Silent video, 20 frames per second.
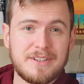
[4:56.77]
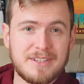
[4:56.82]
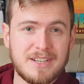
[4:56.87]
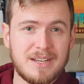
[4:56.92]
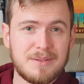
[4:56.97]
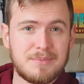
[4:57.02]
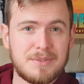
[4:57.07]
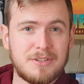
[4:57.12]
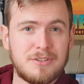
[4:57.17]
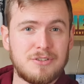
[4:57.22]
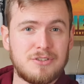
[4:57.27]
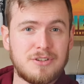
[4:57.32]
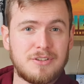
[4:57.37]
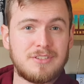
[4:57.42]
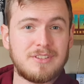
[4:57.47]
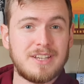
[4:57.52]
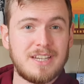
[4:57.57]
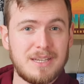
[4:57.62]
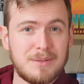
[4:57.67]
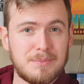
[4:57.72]
tempted to
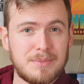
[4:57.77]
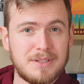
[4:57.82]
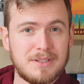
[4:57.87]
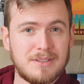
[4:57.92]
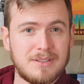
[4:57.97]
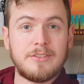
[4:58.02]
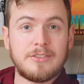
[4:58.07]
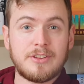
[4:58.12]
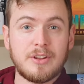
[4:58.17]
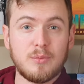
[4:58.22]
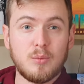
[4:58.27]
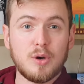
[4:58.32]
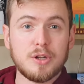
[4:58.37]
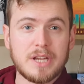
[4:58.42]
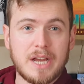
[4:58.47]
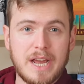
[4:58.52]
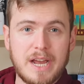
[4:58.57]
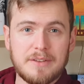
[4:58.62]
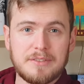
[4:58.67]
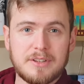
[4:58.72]
just keep it. So what
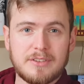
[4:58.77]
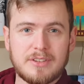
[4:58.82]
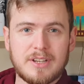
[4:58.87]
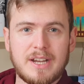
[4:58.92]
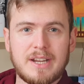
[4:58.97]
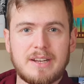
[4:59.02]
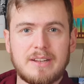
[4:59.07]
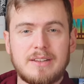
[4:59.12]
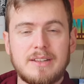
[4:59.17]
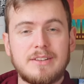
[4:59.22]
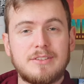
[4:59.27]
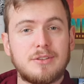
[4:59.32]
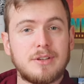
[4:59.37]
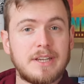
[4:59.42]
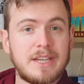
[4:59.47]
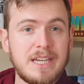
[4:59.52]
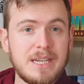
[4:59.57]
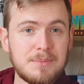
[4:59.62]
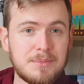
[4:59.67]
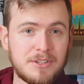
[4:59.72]
I have decided is to
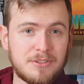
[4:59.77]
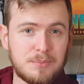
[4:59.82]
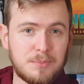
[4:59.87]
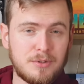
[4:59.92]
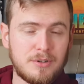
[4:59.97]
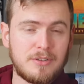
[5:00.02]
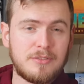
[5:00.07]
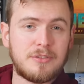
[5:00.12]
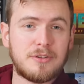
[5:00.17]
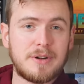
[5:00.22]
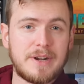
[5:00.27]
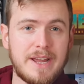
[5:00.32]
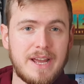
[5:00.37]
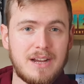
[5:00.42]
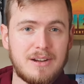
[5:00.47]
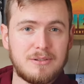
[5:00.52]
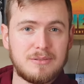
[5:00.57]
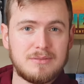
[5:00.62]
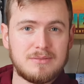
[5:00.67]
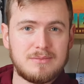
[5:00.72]
keep this book for
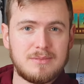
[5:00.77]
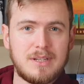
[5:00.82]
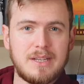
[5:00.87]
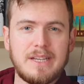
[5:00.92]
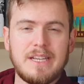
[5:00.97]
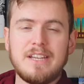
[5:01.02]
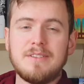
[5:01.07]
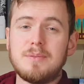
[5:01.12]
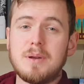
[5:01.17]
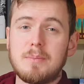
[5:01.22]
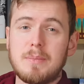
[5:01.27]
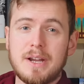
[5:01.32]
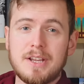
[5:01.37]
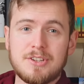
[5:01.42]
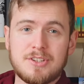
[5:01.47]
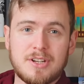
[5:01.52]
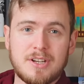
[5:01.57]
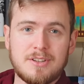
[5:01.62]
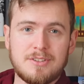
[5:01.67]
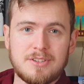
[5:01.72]
now. If my mind
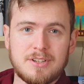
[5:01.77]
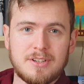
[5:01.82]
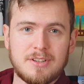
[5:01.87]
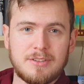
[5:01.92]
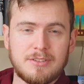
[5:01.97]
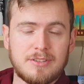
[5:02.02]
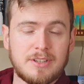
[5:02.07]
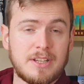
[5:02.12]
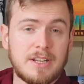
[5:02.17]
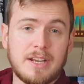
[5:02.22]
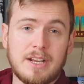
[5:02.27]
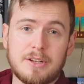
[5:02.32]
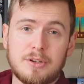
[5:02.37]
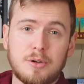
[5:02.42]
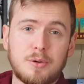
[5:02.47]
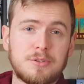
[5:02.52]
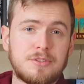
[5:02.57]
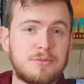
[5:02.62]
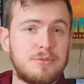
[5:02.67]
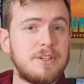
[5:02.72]
changes then I can
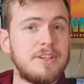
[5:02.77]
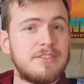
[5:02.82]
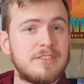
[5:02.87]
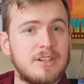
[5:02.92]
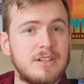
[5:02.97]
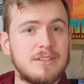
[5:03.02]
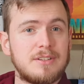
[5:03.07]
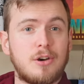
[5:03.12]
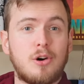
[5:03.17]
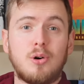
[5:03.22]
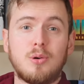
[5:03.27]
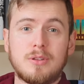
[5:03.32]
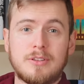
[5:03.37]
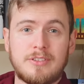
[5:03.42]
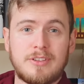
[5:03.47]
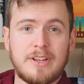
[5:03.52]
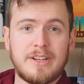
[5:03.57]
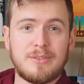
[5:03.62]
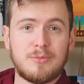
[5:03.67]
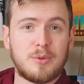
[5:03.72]
always resell the whole
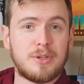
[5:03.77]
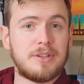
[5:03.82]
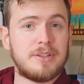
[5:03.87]
set when